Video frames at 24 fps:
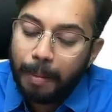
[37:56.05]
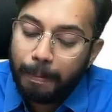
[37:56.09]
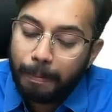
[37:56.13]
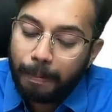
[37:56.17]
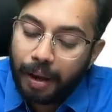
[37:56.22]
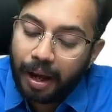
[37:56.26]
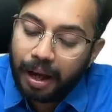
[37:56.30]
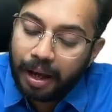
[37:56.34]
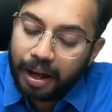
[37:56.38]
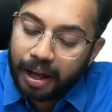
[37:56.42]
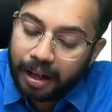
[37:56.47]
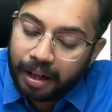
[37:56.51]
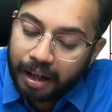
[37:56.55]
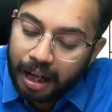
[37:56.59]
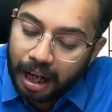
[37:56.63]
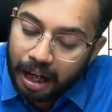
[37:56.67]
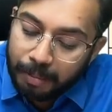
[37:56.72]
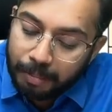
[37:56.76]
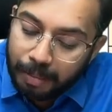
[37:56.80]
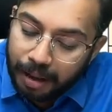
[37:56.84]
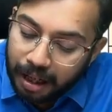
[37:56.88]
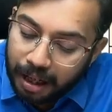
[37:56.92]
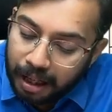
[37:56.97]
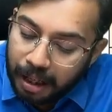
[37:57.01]
Payer can
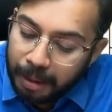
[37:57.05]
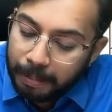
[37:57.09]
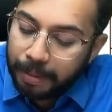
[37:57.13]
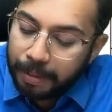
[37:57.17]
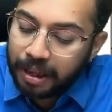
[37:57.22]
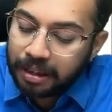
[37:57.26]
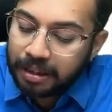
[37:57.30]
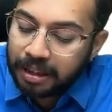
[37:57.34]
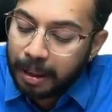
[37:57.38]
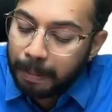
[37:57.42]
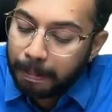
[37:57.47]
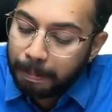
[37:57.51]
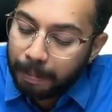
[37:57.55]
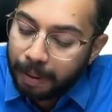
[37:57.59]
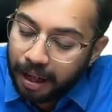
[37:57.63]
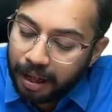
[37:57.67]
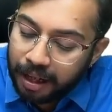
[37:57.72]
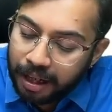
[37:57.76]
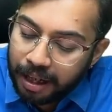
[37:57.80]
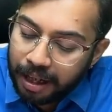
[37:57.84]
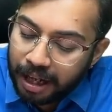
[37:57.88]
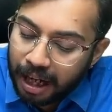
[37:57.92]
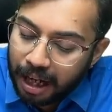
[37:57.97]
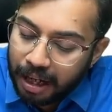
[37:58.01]
be any person,
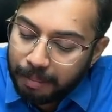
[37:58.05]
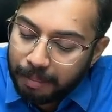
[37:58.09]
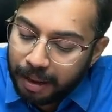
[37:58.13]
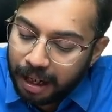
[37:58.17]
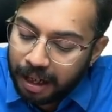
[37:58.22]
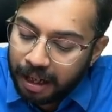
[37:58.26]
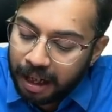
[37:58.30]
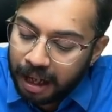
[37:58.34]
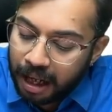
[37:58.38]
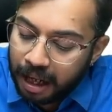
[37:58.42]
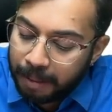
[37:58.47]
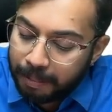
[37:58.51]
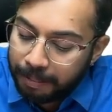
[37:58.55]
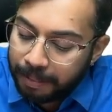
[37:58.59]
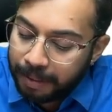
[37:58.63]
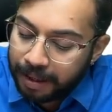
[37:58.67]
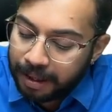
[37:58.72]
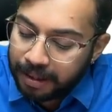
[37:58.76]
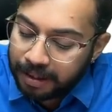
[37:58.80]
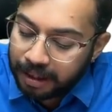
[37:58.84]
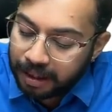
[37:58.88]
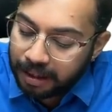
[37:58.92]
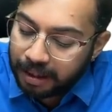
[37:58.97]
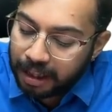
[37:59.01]
payee can be any
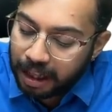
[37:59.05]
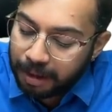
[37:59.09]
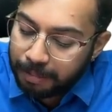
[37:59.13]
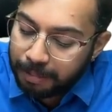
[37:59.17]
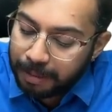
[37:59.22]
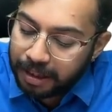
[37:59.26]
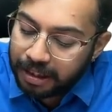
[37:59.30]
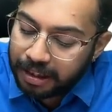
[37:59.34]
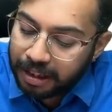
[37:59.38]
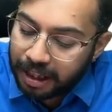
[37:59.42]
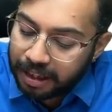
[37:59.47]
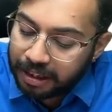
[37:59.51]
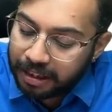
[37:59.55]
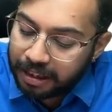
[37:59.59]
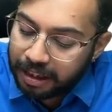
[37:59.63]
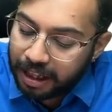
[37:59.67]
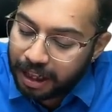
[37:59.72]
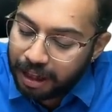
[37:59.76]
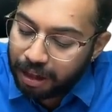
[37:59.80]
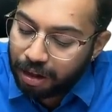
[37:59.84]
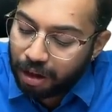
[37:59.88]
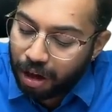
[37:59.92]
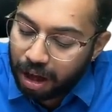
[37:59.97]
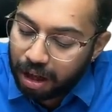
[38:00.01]
person. That means
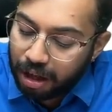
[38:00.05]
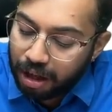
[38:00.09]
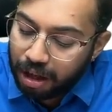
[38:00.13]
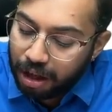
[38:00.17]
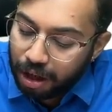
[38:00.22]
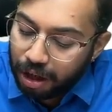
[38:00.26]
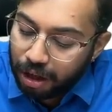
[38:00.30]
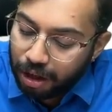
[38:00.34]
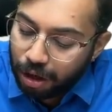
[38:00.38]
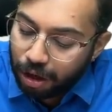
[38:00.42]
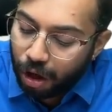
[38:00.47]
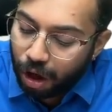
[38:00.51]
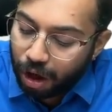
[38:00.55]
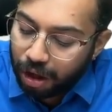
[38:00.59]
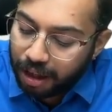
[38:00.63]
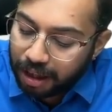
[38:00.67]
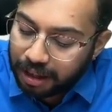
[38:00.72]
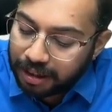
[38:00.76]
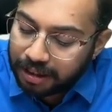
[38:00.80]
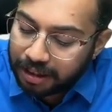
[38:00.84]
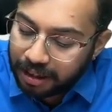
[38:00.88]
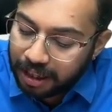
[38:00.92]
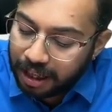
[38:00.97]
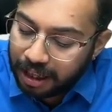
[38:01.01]
resident or
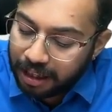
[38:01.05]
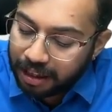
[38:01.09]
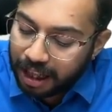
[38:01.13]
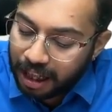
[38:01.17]
non-resident.